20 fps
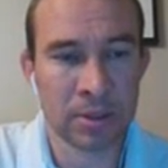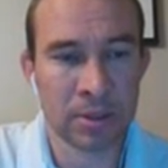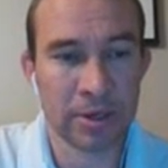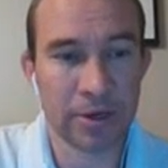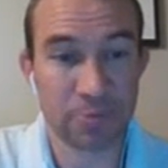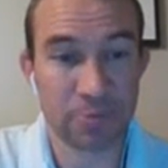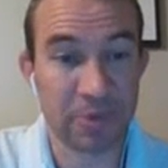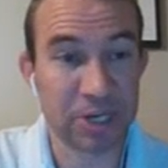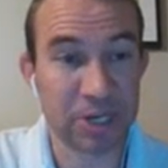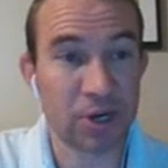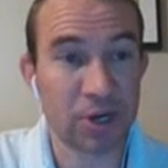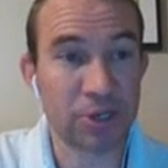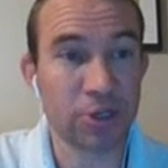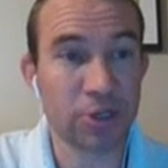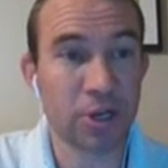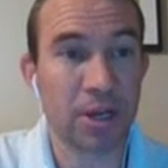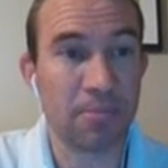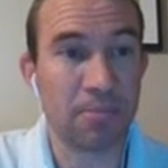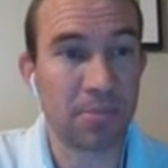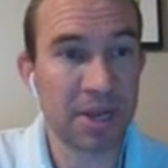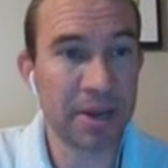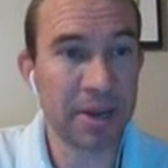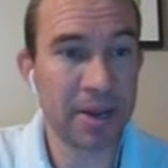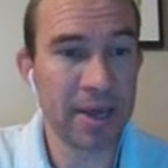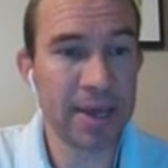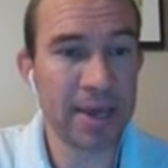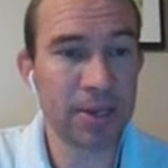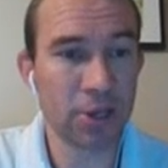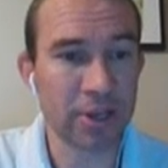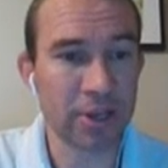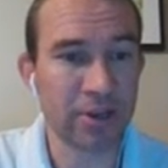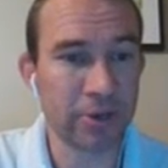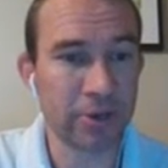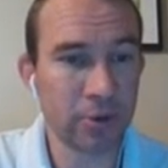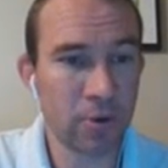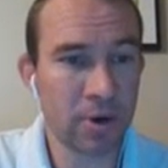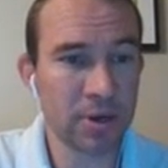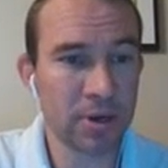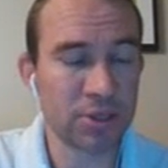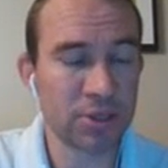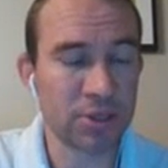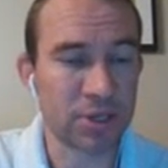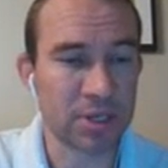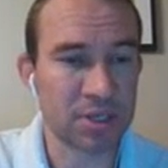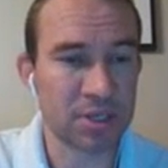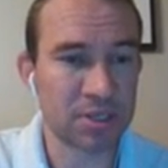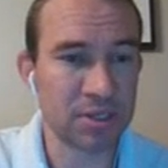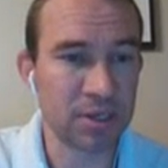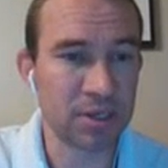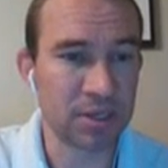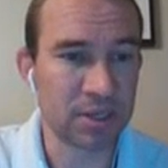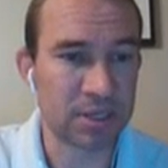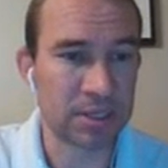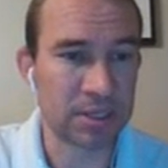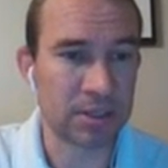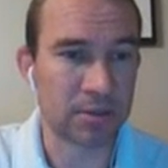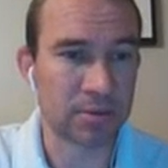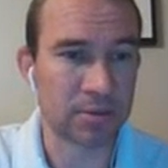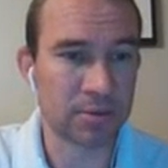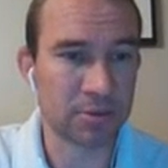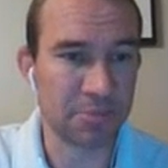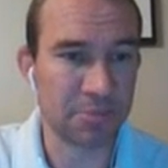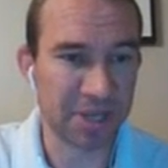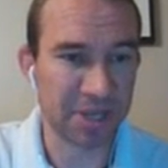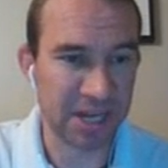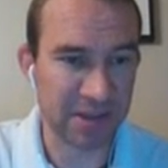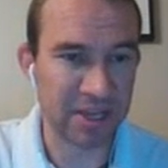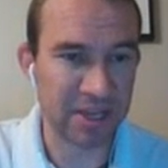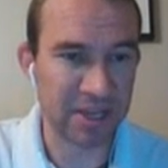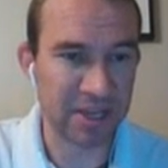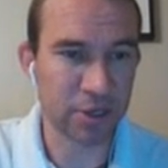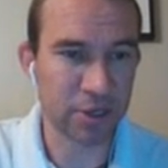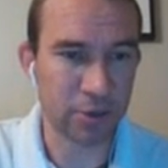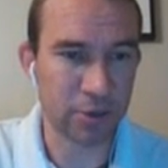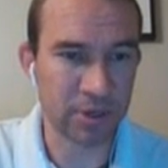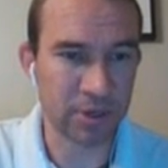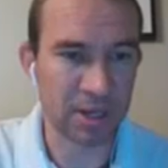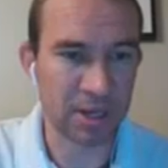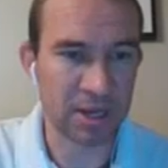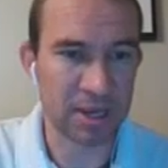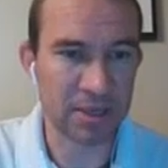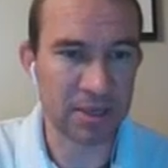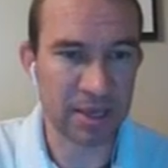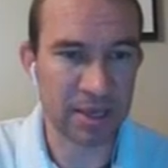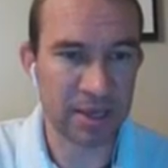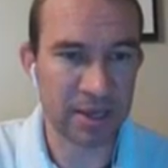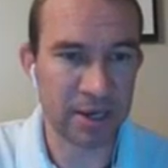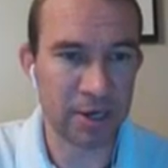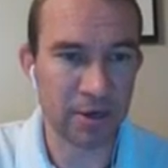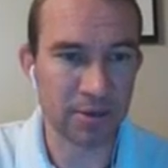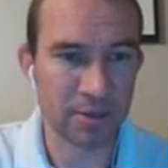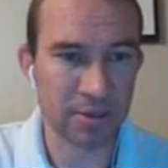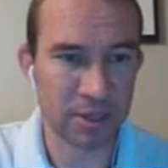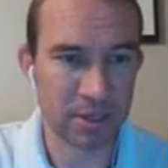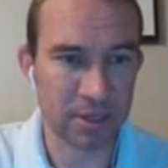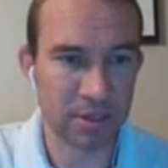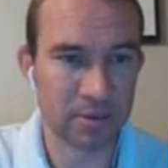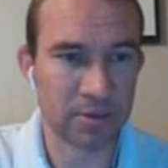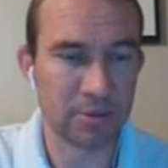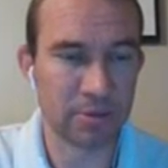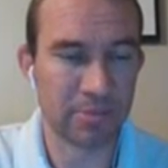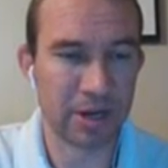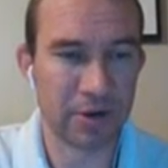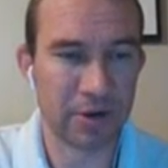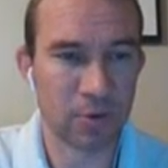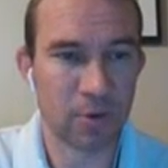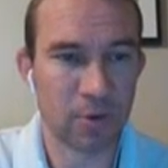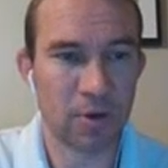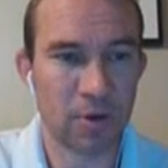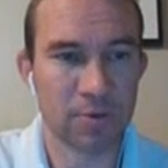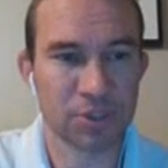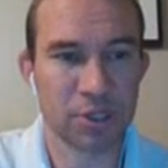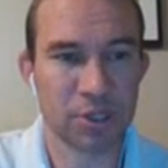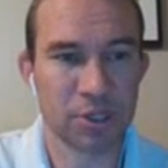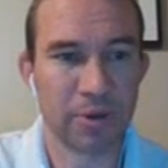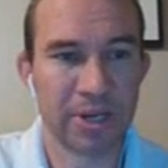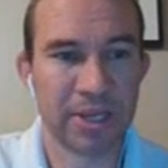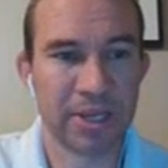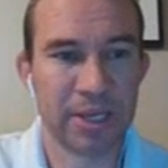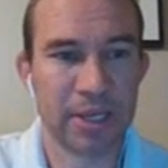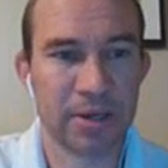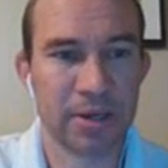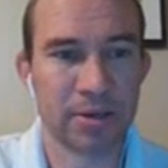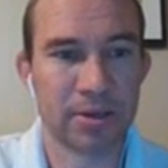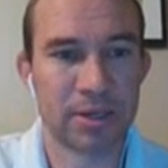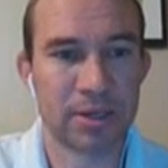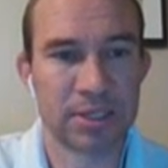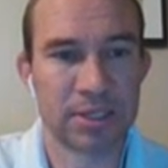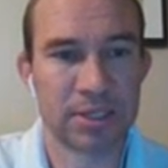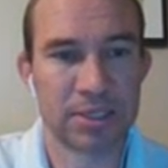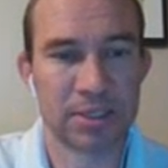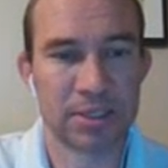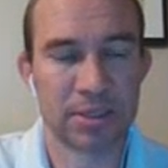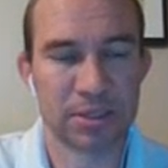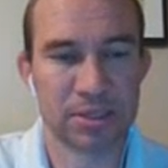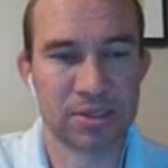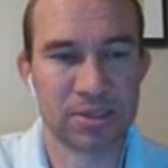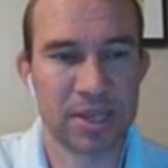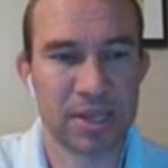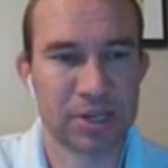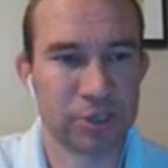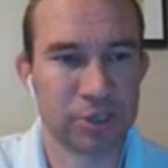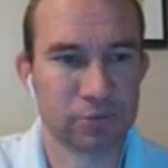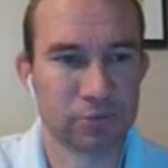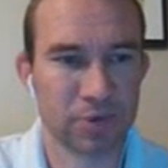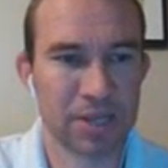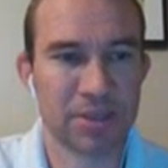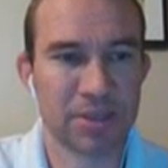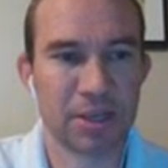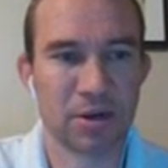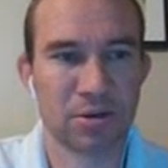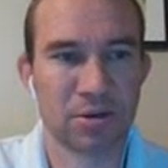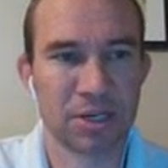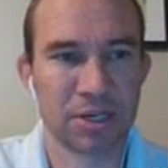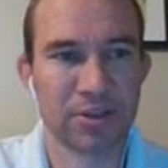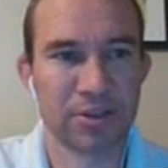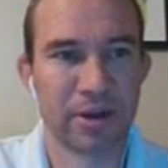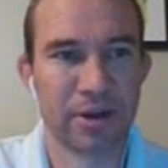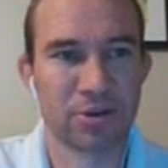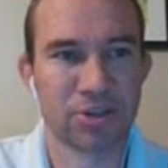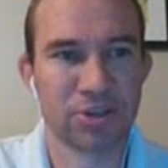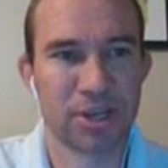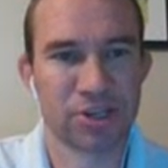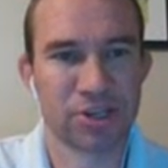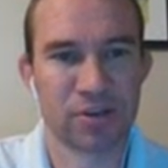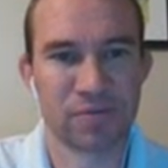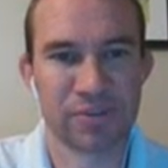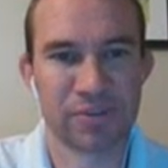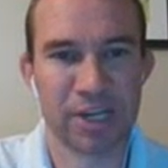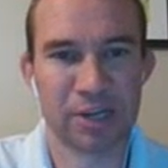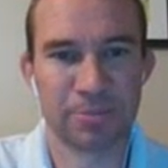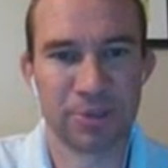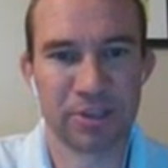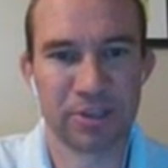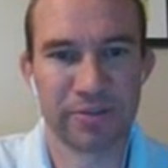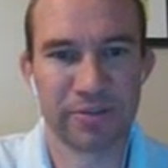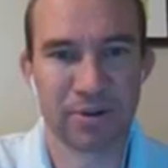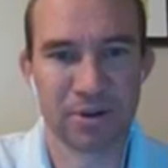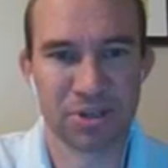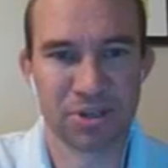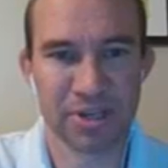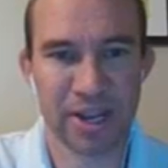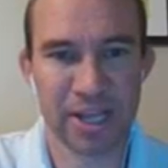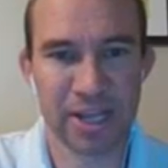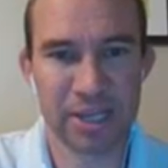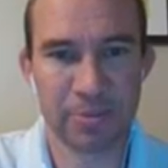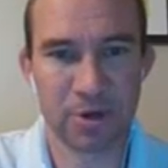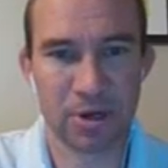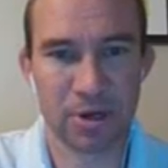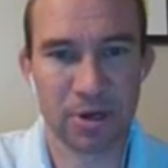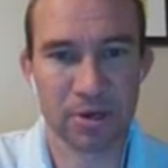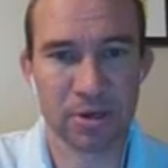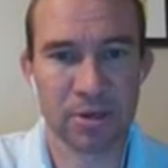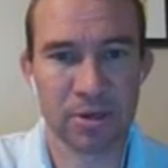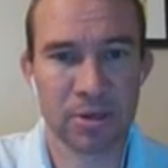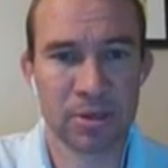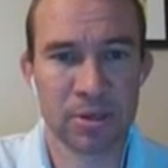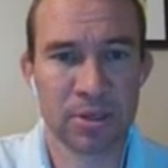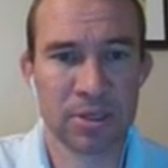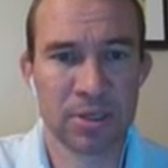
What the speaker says: Here's a picture I took on Monday looking north. You can see the beginning of that cone line there, and then the barrier wall was going in. This is actually right there near the intersection of South Boulevard and Scaly Bark.